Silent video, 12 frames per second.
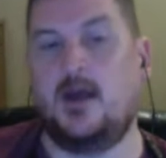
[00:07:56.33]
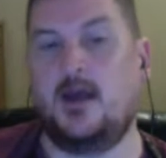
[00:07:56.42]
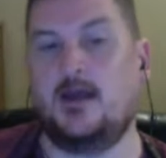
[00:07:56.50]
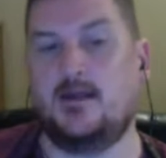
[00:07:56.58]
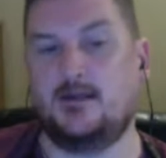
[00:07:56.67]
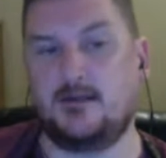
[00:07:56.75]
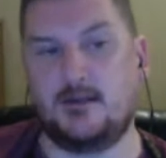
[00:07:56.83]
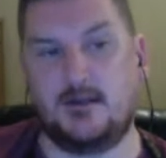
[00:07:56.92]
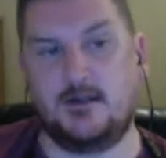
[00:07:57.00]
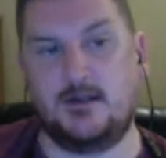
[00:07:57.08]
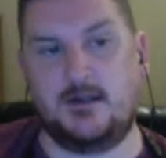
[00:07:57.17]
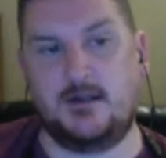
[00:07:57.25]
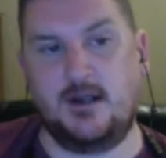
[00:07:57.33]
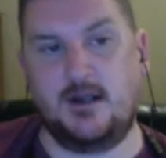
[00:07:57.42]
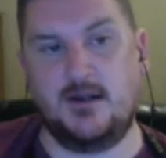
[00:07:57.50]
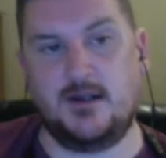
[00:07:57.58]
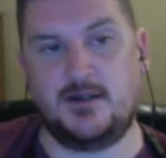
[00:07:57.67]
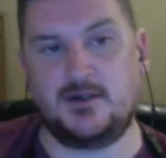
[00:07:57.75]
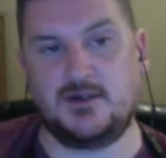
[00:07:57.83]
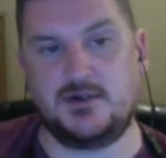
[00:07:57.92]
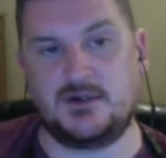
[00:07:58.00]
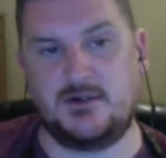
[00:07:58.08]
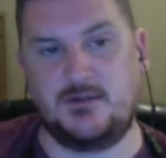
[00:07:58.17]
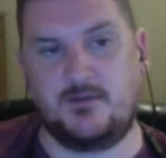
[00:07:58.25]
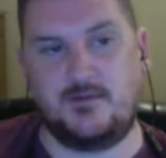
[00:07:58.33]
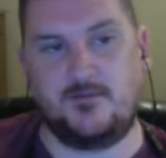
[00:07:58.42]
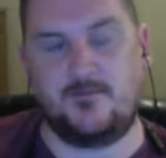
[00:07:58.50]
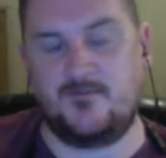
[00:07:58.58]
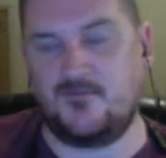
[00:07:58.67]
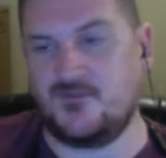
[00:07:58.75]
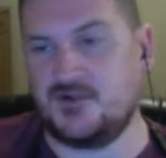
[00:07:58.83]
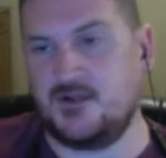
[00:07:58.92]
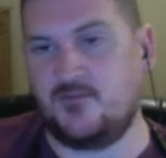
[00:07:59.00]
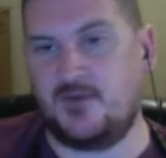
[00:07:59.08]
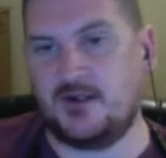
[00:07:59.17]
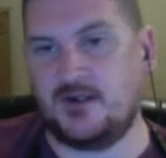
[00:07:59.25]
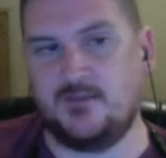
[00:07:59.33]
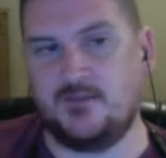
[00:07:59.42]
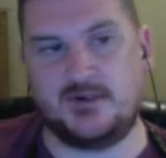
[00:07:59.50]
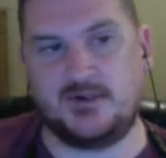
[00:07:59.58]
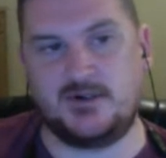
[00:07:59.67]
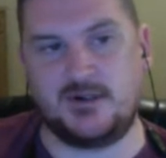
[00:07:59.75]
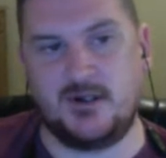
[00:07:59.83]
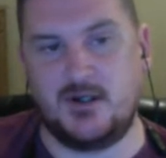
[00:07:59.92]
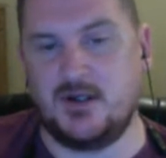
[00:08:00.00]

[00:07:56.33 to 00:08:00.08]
and it just for some reason we just